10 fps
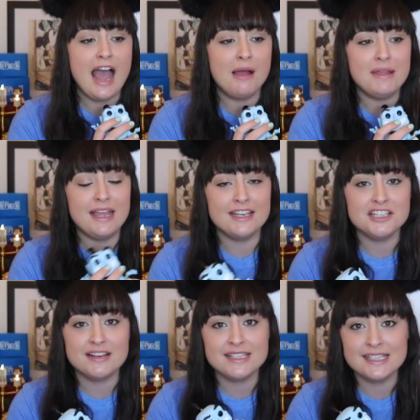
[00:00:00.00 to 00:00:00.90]
I'll be
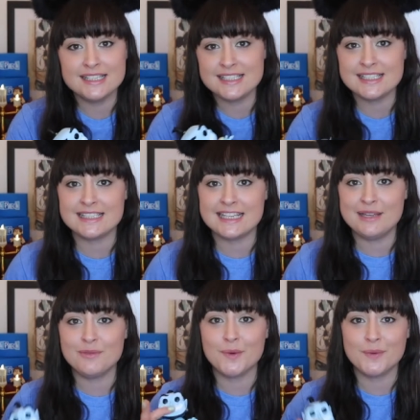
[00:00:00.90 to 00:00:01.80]
interested to
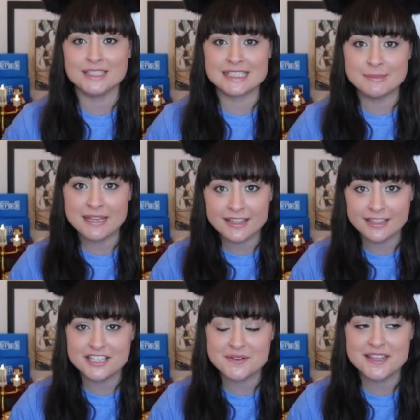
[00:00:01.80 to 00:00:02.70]
see what Will Smith
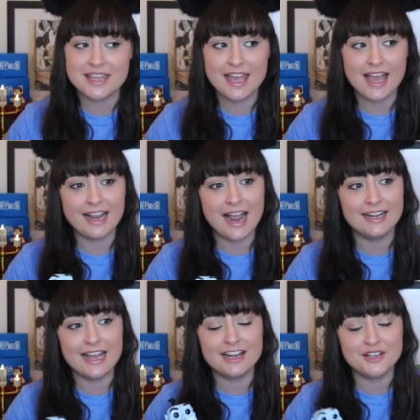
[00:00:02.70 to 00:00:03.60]
can do with it.
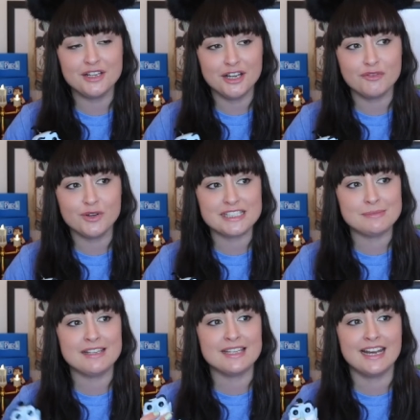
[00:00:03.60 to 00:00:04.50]
I do love Will
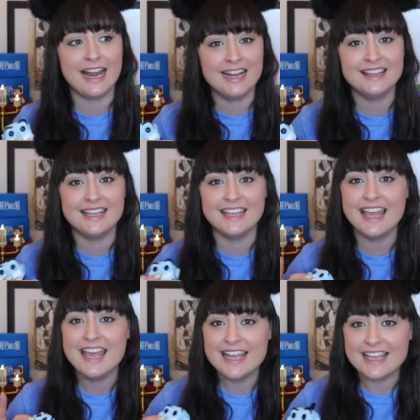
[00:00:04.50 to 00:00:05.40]
Smith, and I kind of
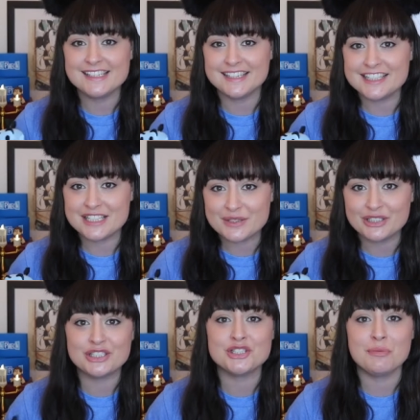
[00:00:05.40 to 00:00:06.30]
think he's going to do a
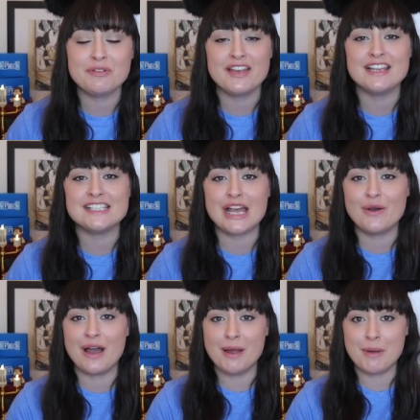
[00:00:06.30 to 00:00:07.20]
good job of it, so
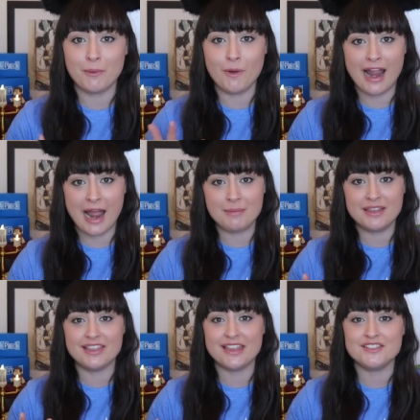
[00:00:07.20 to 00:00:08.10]
I'm quite
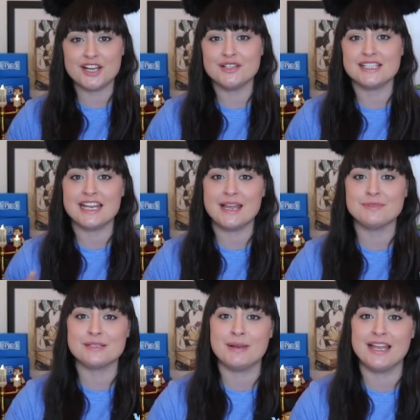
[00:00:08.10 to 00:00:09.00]
happy that they've chosen
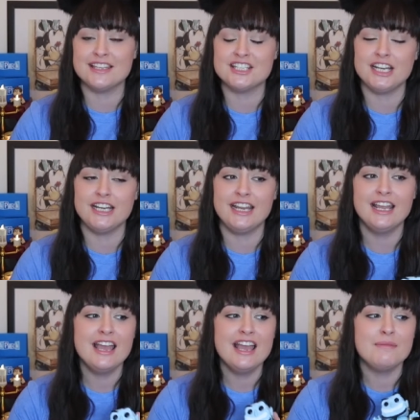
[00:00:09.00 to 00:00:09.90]
him to play the
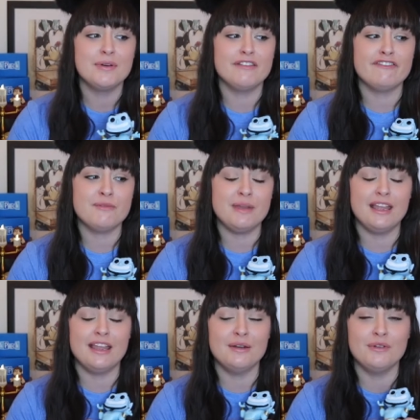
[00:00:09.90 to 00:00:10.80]
Genie. But for
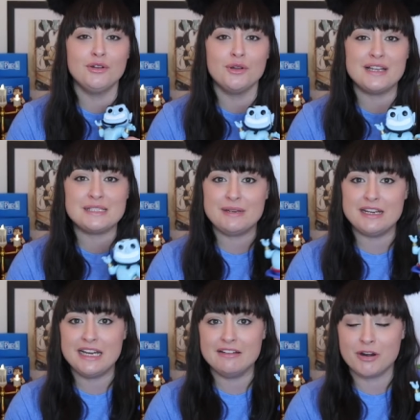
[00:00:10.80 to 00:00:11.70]
me, it will always
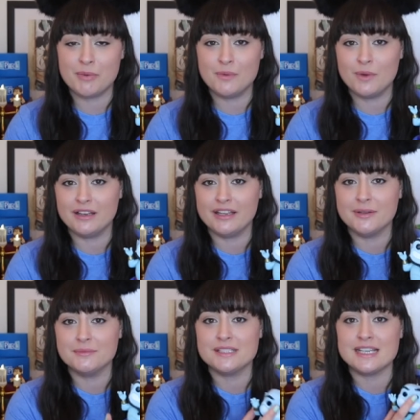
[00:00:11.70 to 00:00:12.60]
be Robin
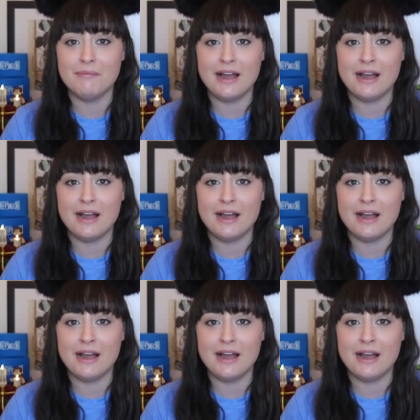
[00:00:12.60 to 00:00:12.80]
Williams.